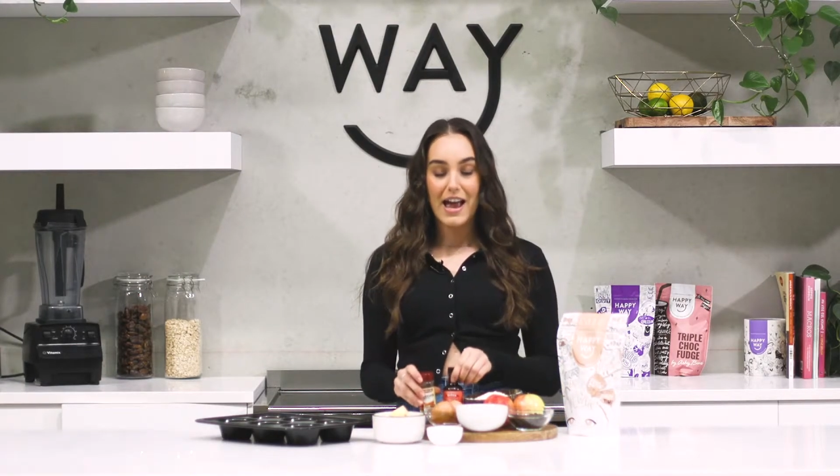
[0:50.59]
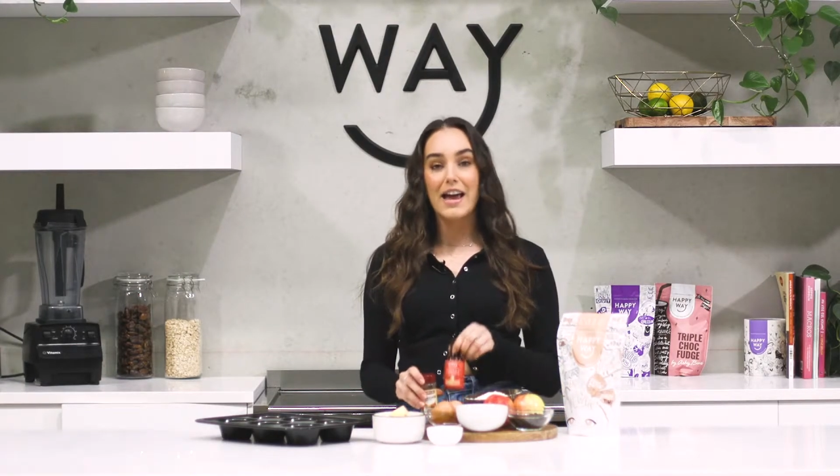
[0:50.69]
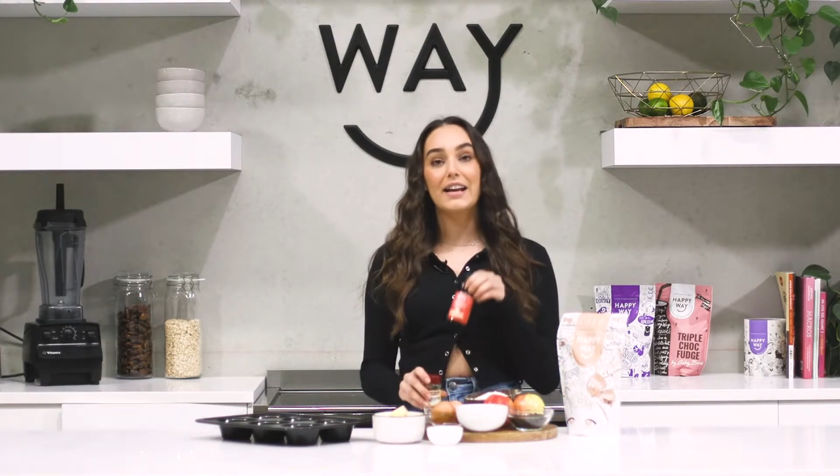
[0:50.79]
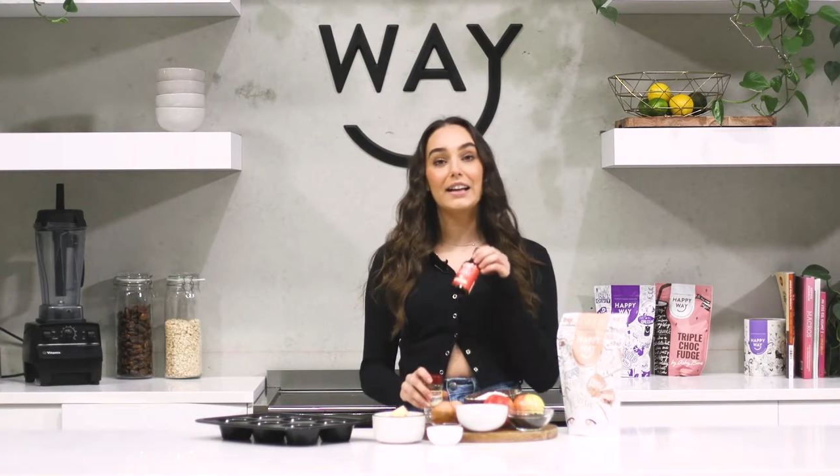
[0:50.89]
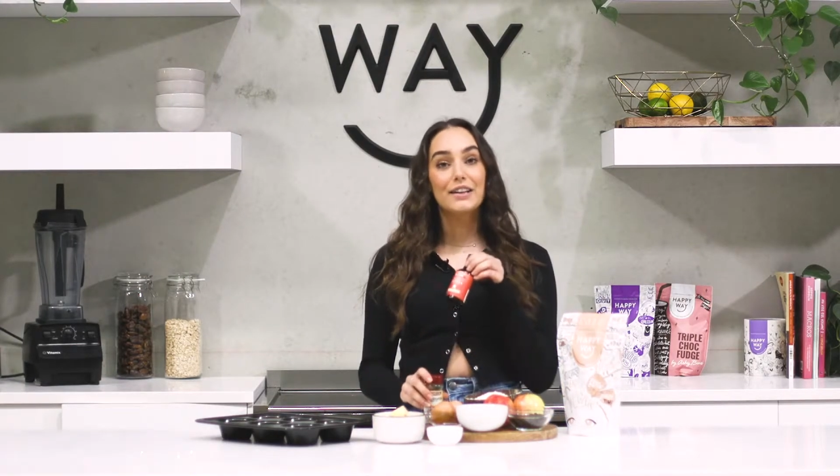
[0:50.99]

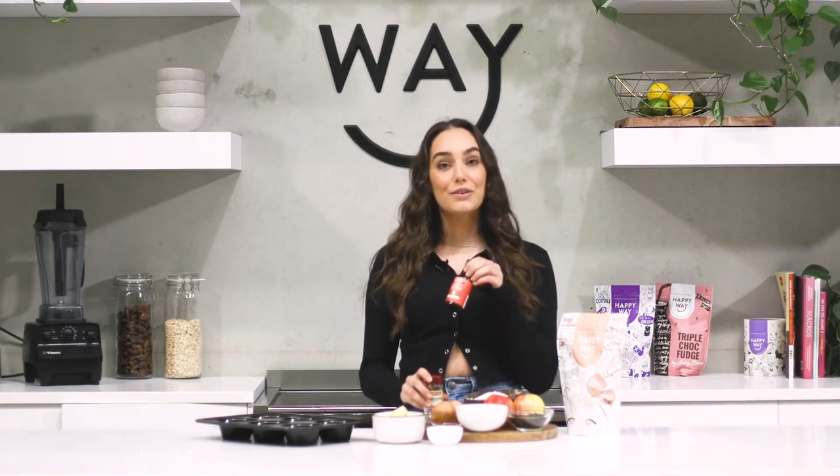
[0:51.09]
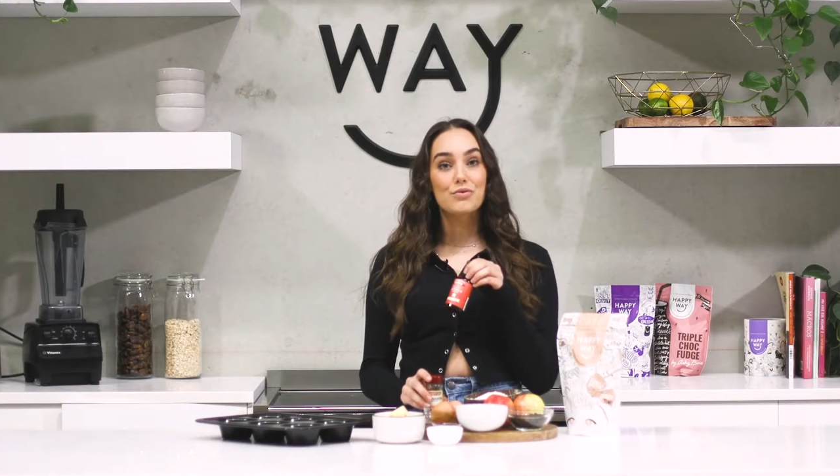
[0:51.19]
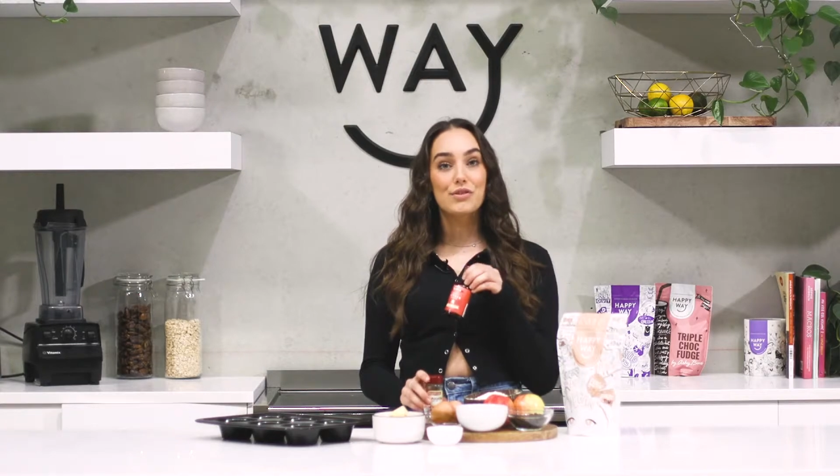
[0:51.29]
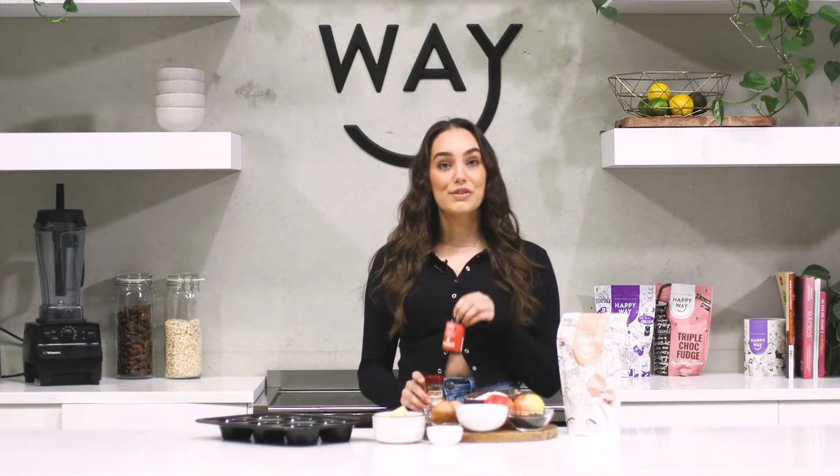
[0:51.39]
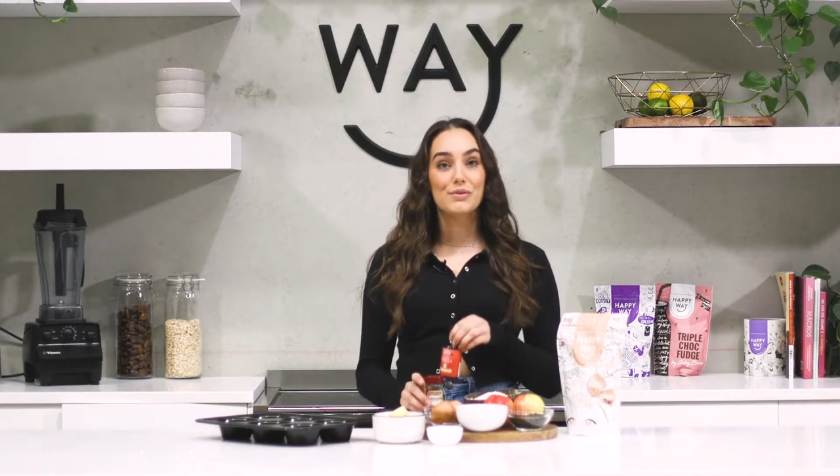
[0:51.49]
and a little
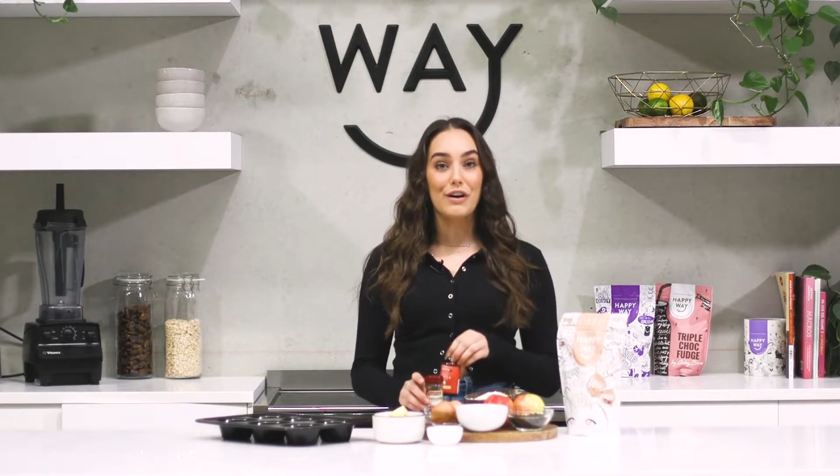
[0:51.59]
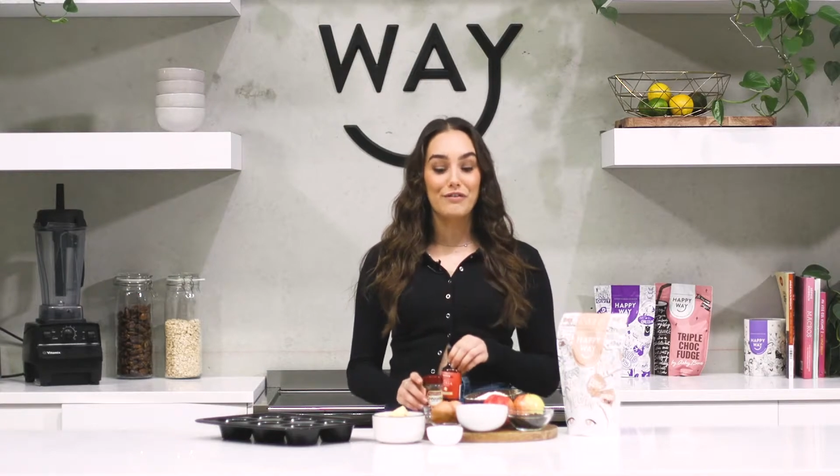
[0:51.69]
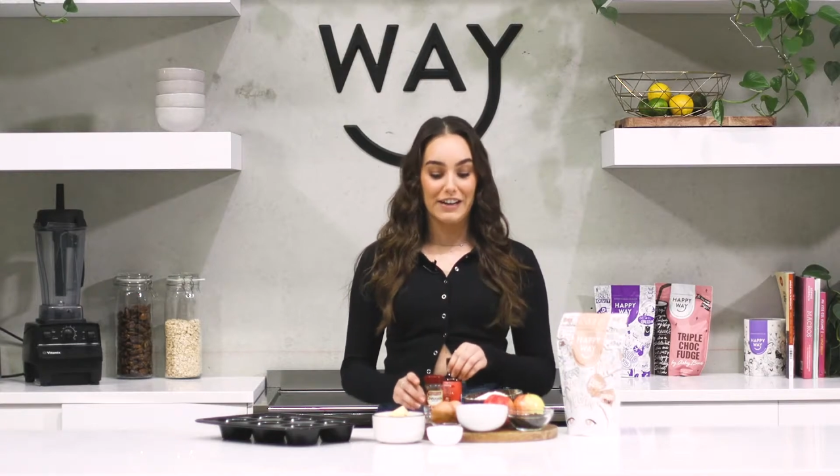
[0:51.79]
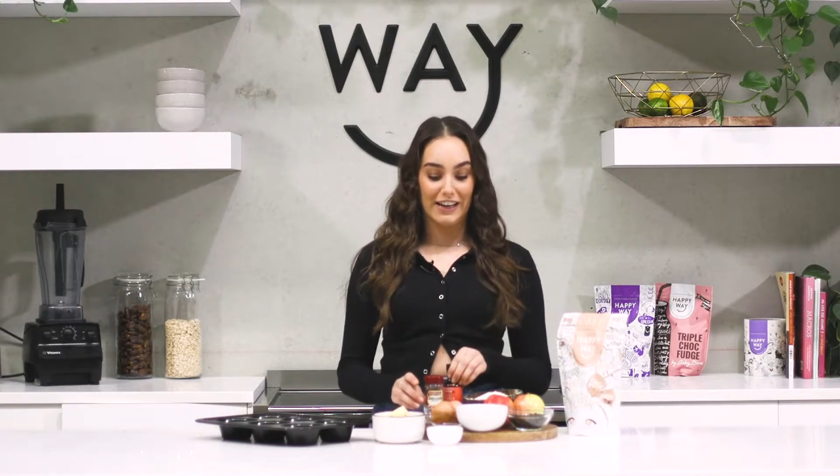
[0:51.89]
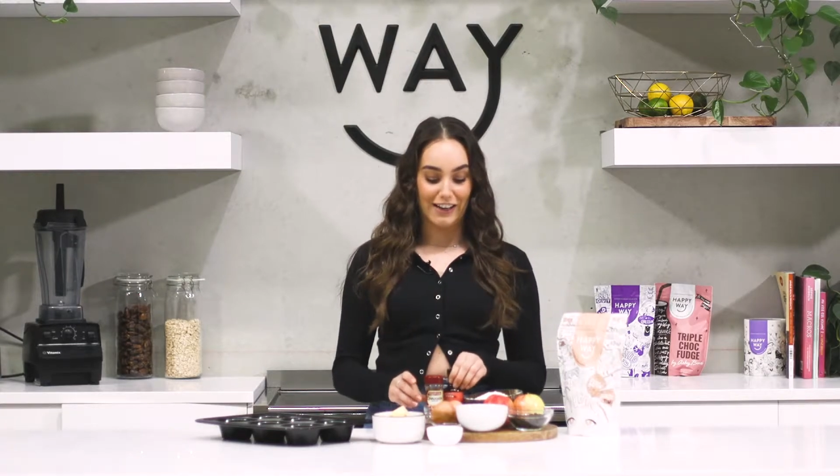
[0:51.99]
drizzle of
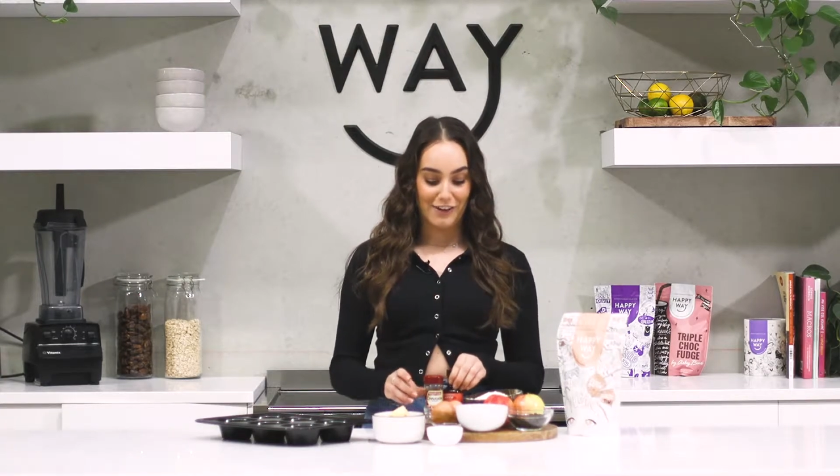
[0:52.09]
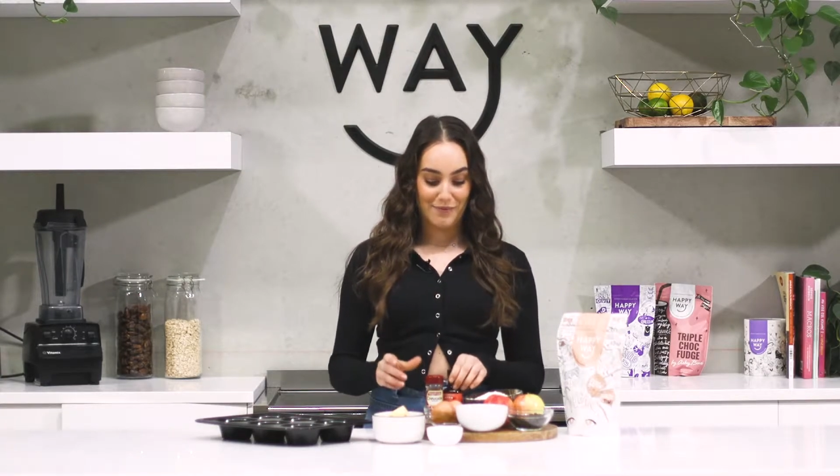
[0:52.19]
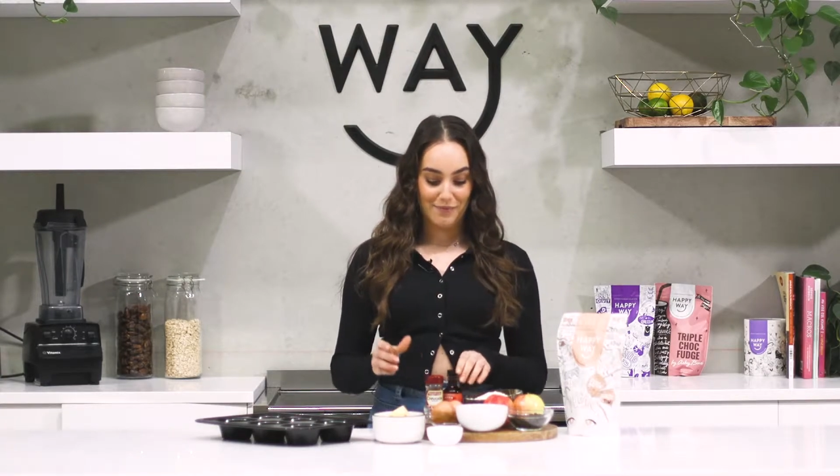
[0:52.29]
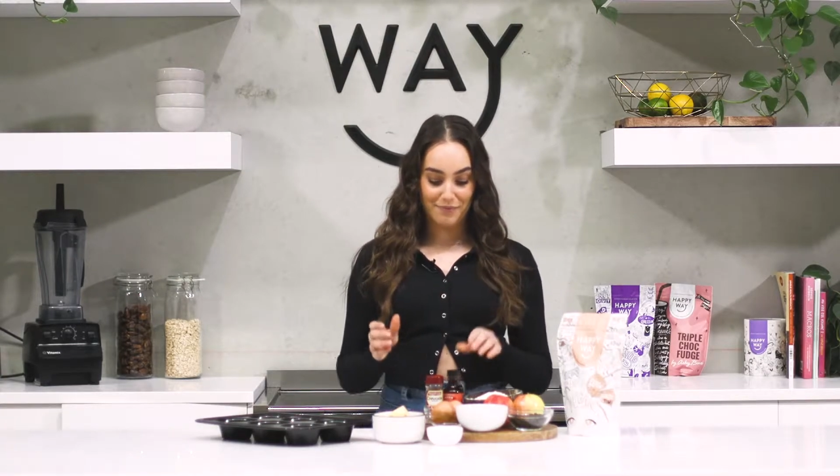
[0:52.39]
vanilla.